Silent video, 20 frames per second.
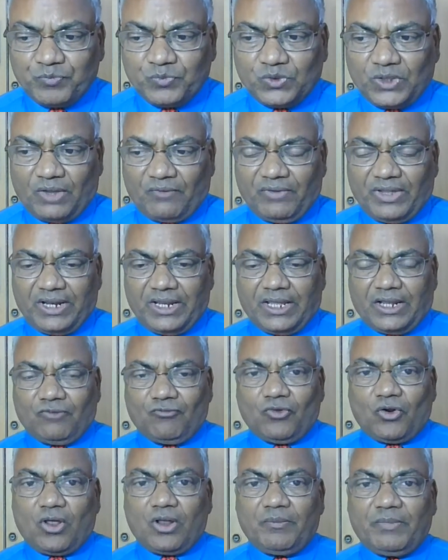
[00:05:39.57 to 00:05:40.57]
The very
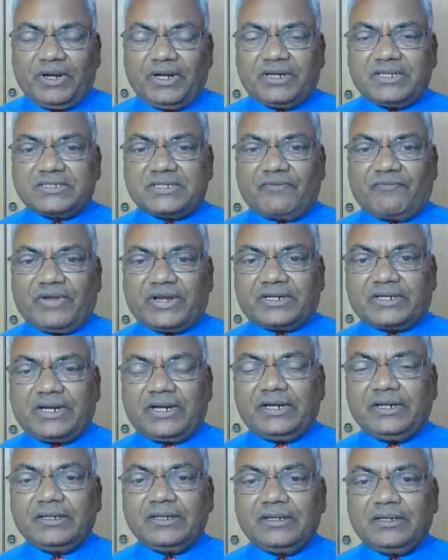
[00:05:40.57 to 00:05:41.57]
environment is
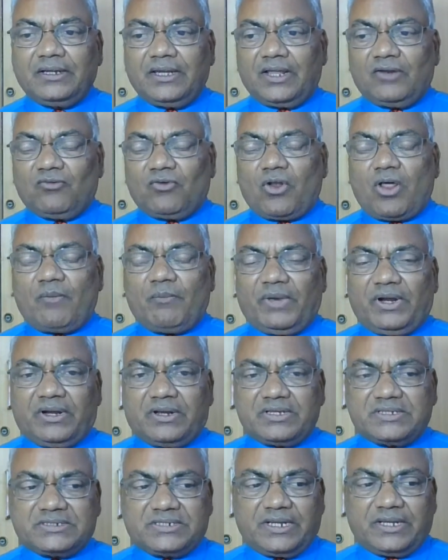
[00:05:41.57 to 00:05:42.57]
affected, environment
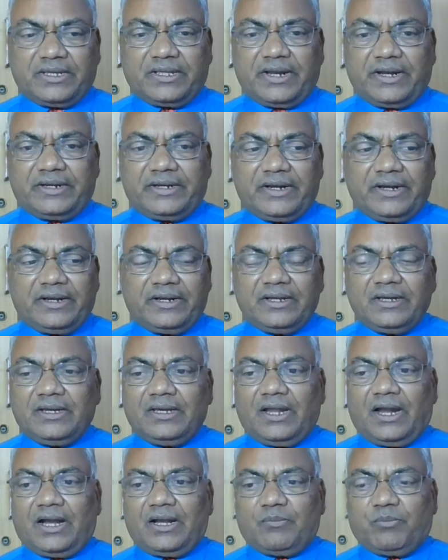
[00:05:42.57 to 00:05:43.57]
is degraded,
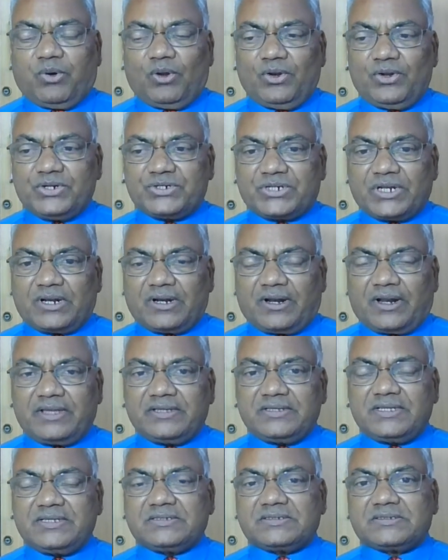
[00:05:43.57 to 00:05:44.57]
and pollution
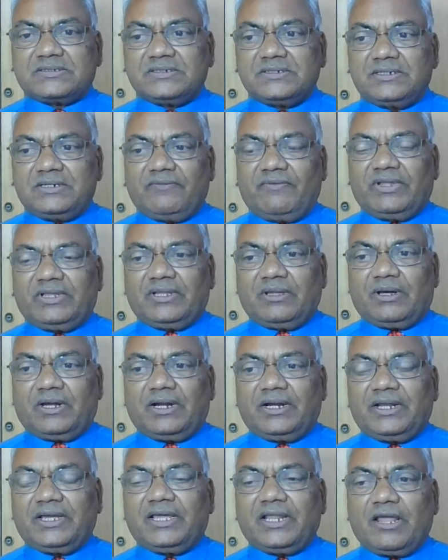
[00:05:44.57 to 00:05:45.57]
rises. When the
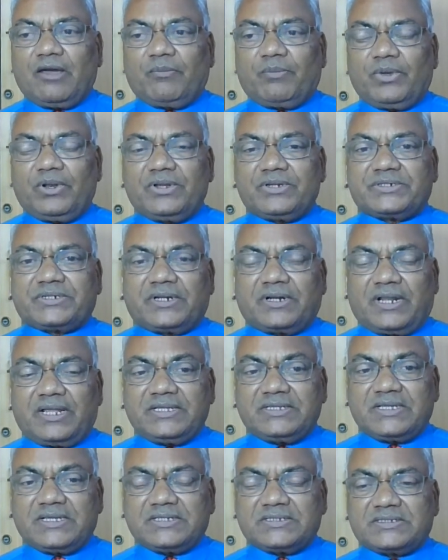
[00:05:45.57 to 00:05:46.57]
degree of pollution
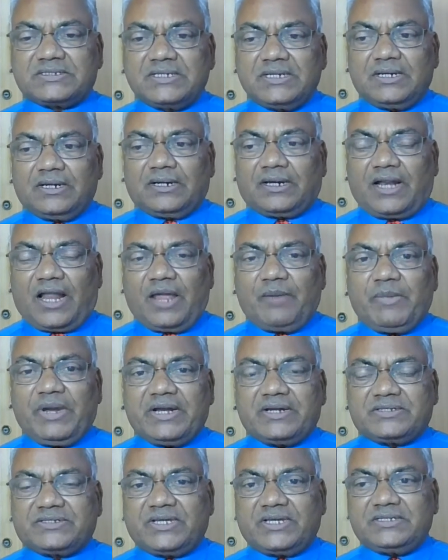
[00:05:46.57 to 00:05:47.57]
rises,
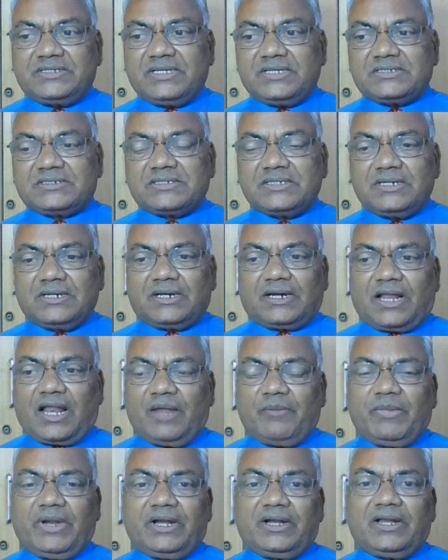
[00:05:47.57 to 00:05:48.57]
climate changes,
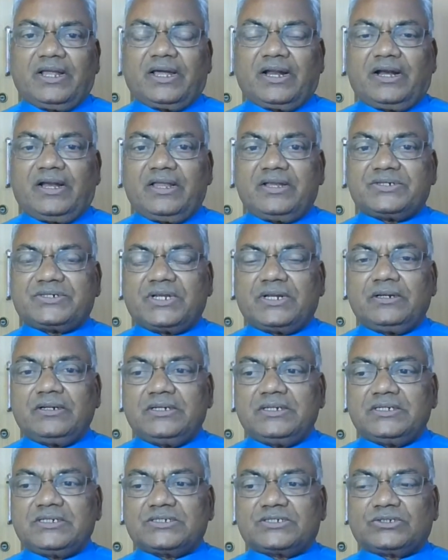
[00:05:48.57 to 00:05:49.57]
climate degradation.
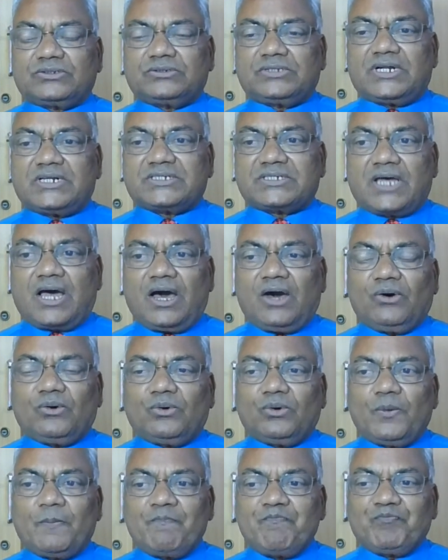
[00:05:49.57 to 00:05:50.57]
So that's
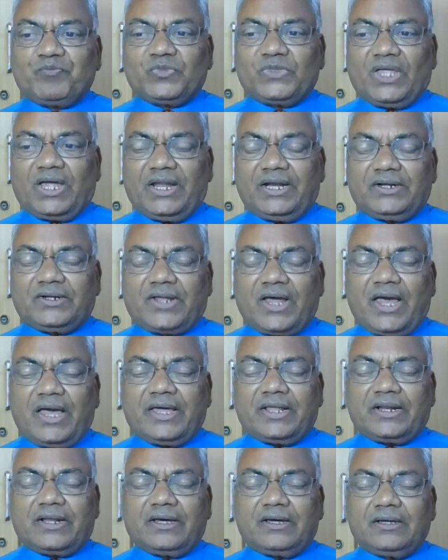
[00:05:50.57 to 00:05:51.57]
how the
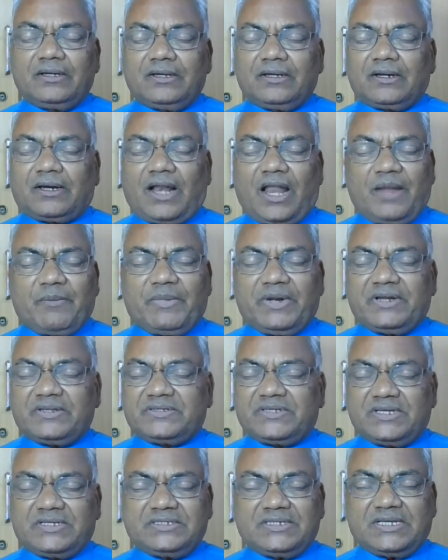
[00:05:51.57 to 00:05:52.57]
entire climate
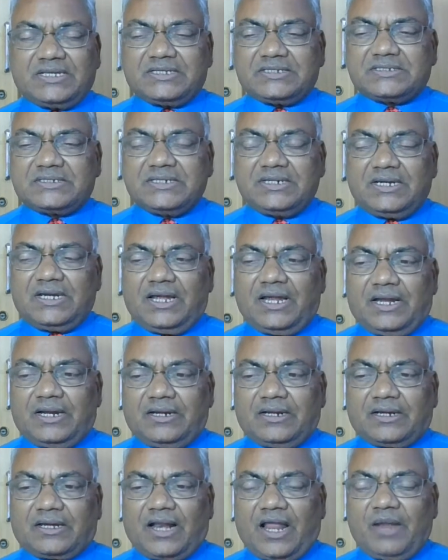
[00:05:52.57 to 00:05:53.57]
changes,
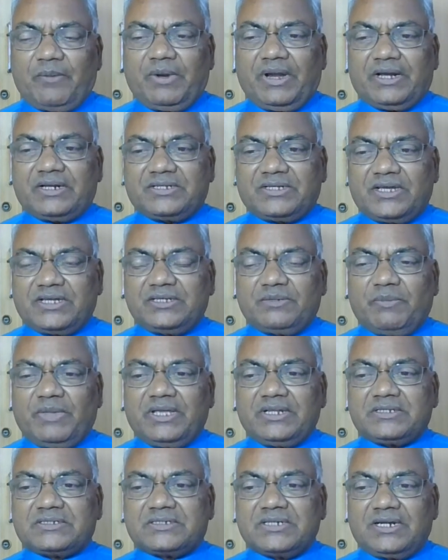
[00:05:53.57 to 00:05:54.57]
and climate change
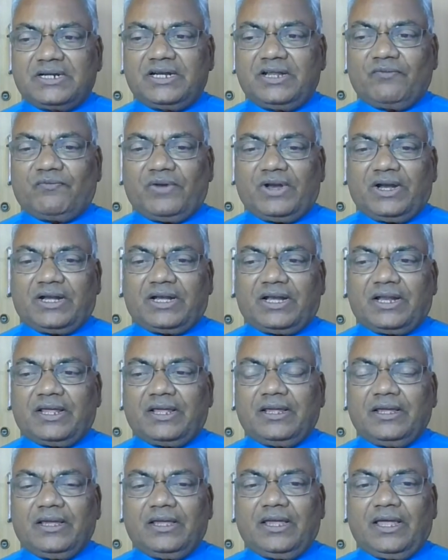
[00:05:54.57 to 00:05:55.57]
means
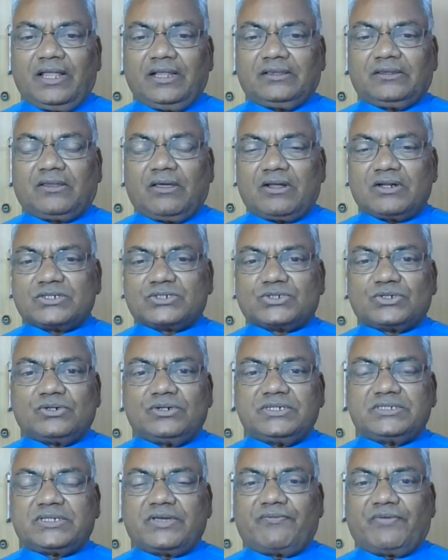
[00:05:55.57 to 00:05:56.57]
definitely health also
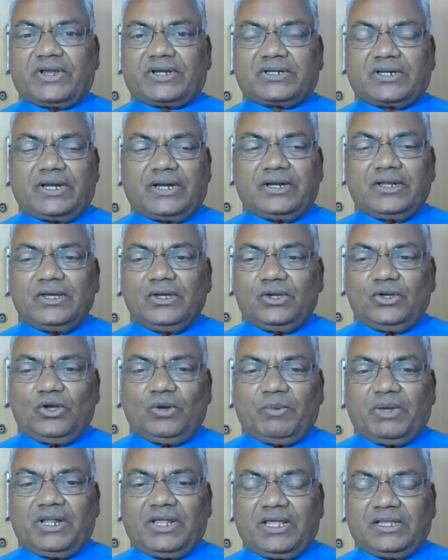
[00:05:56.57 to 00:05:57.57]
is affected,
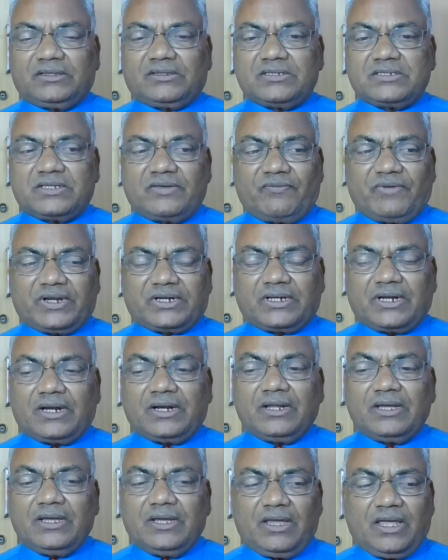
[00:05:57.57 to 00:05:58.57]
human health is
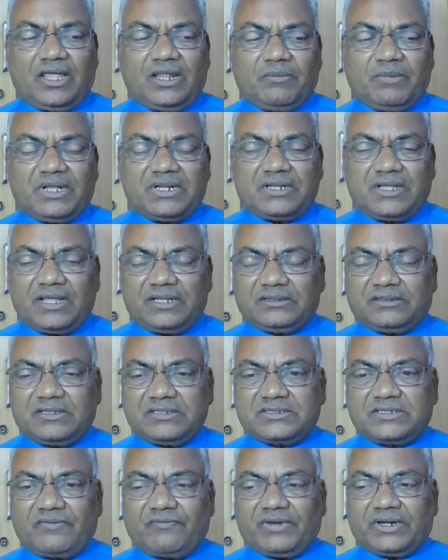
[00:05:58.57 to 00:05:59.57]
affected, animal health
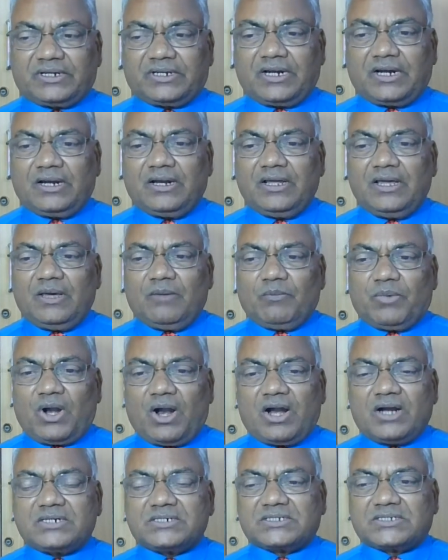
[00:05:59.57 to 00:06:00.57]
is affected,
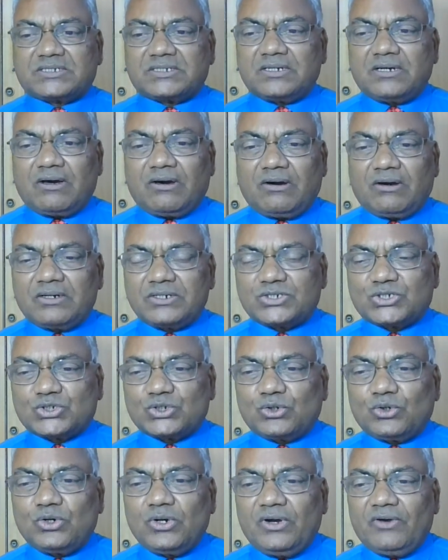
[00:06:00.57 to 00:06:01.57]
plants
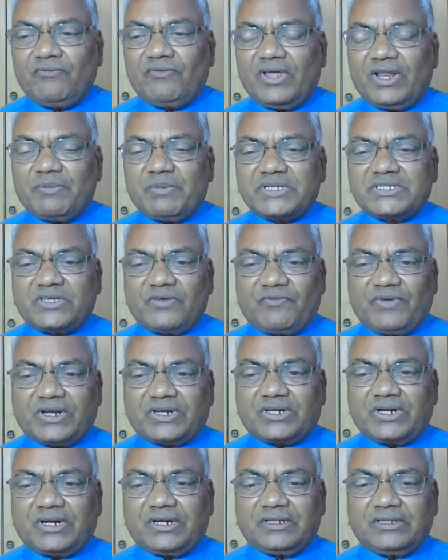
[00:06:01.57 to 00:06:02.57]
also very much
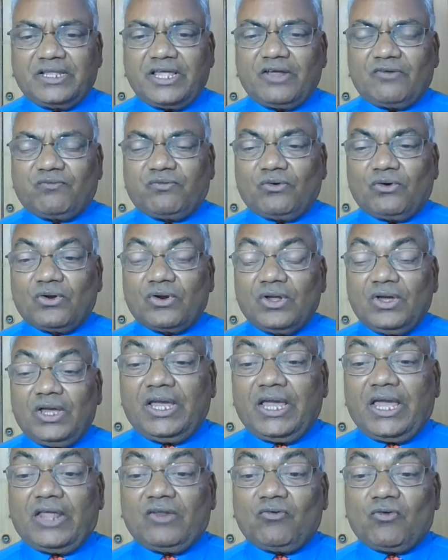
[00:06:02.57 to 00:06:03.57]
affected. Therefore
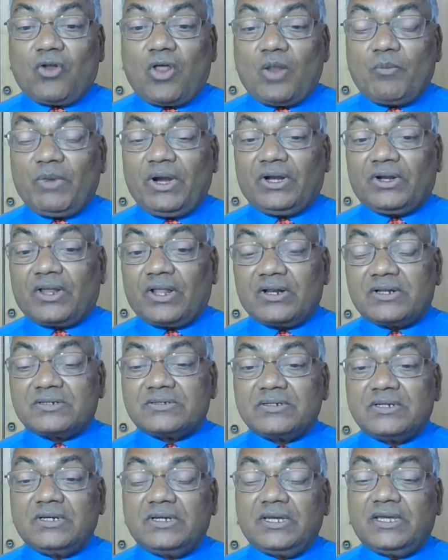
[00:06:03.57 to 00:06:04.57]
environmental
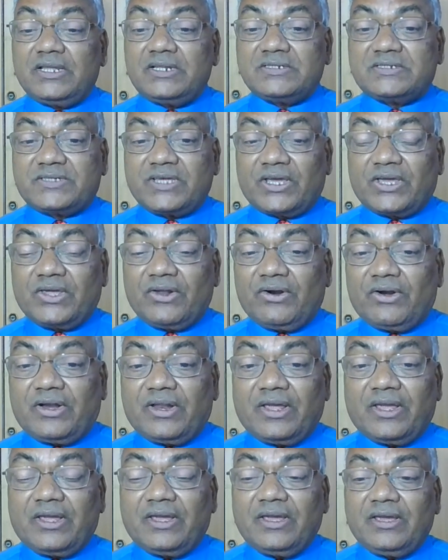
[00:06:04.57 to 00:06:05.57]

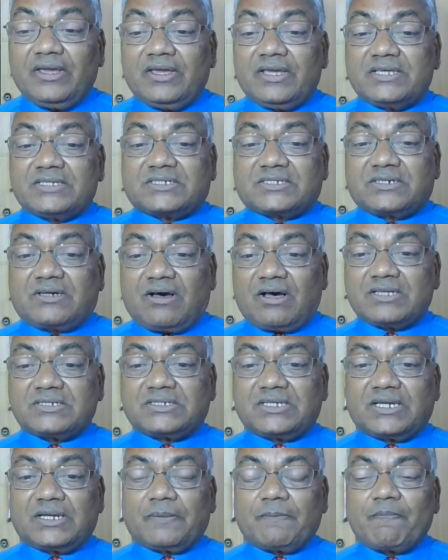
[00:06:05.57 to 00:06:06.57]
insecurity is
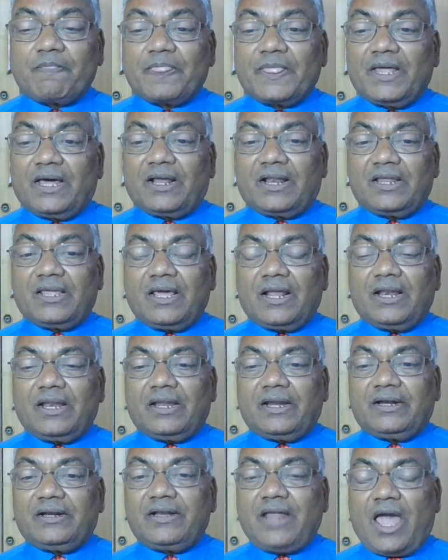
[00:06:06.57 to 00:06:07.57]
causing
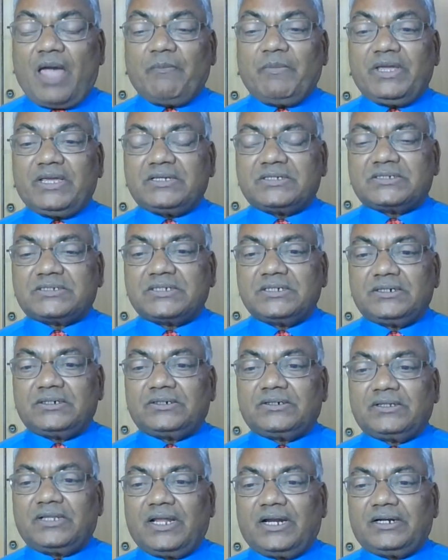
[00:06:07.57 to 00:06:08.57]
really damage
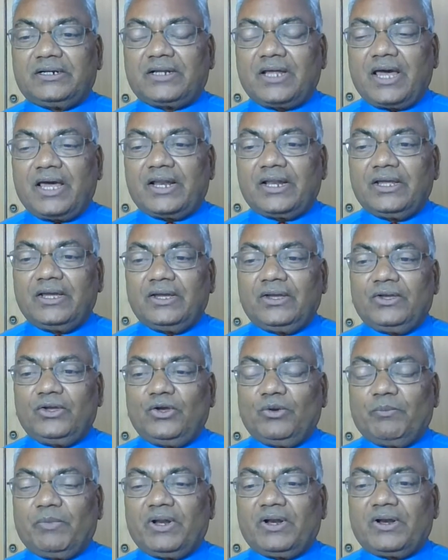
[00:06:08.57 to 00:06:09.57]
to the entire
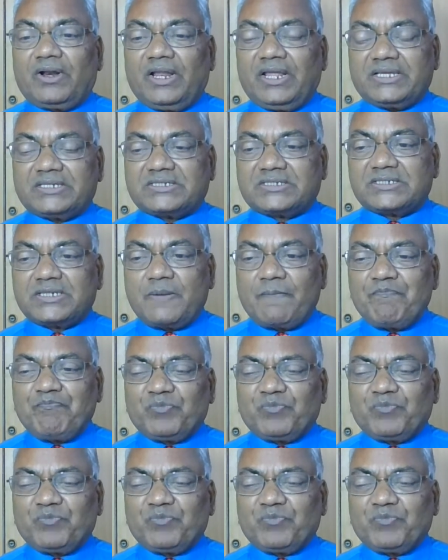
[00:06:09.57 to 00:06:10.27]
human race.